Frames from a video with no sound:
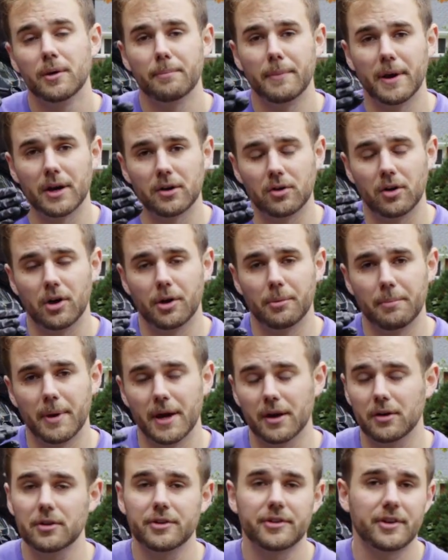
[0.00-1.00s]
metal on
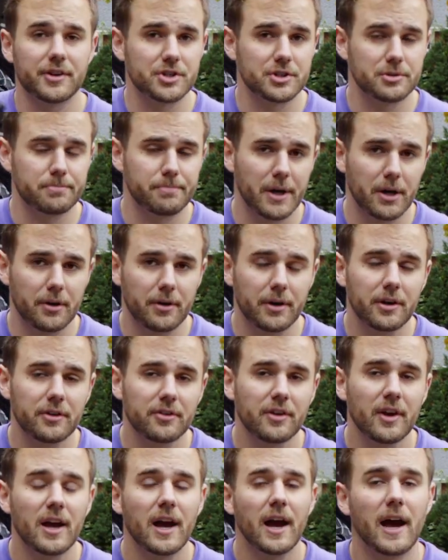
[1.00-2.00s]
metal, such as bearings.